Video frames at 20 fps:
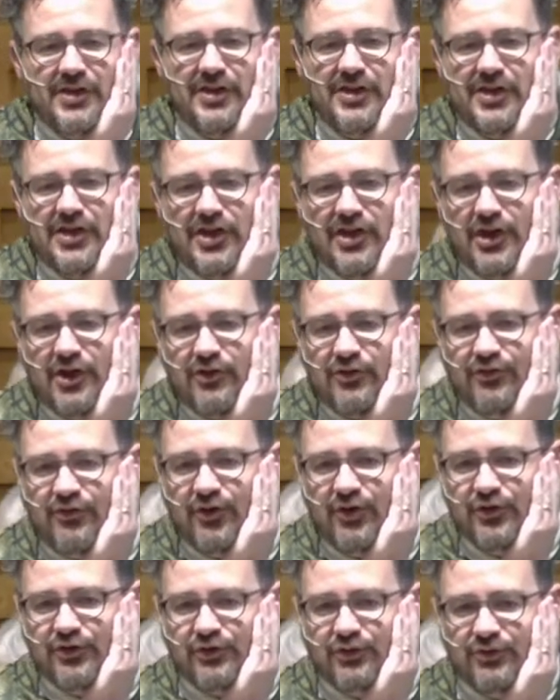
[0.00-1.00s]
in our
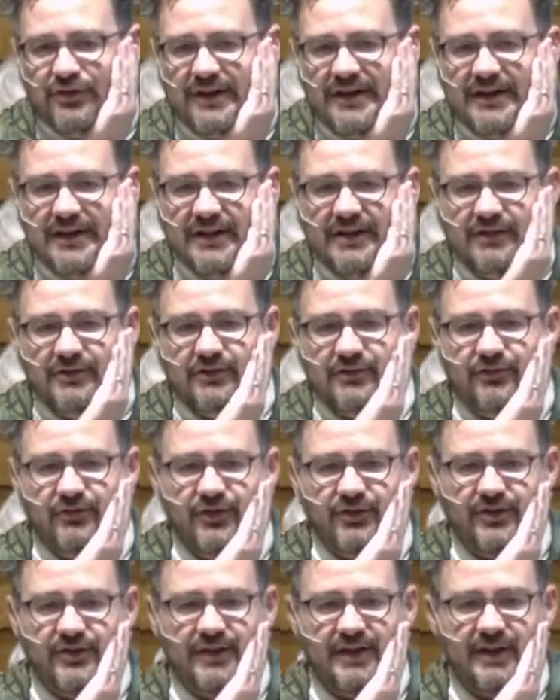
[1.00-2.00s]
first reading for
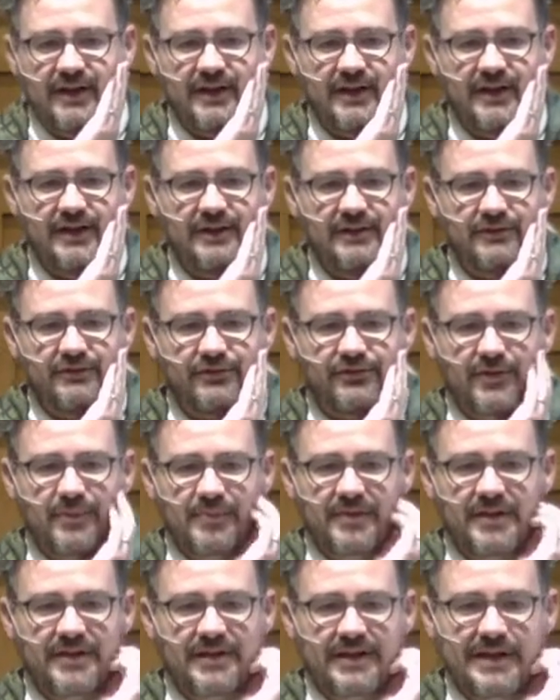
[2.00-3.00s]
today from
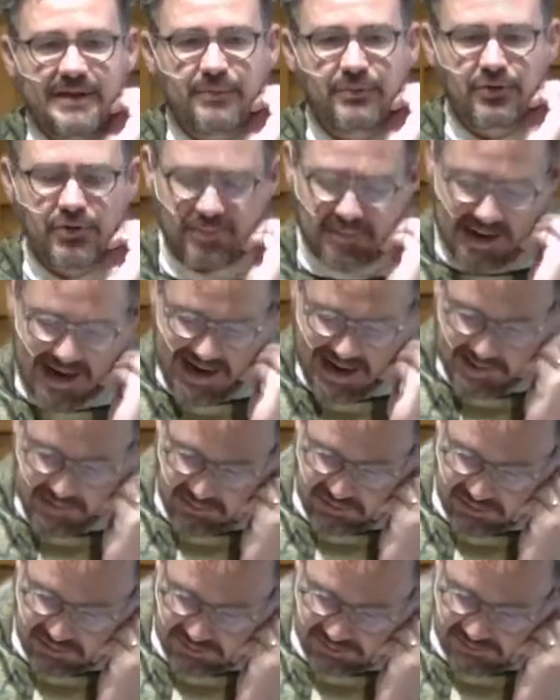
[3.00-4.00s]
the Hebrew
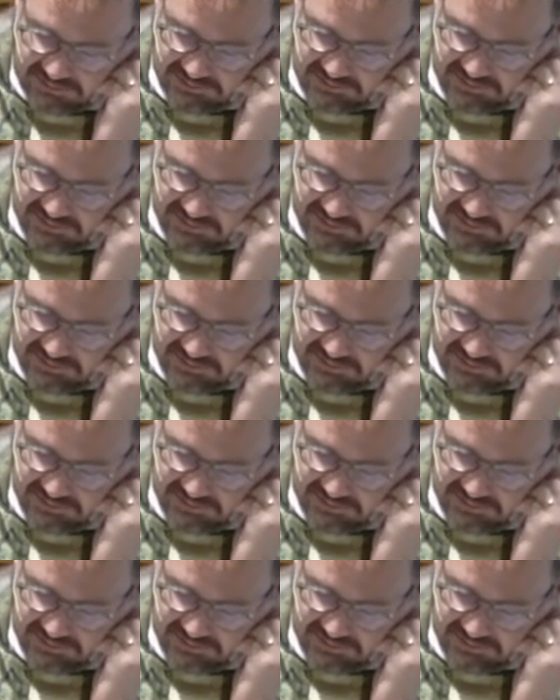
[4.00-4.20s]
Bible,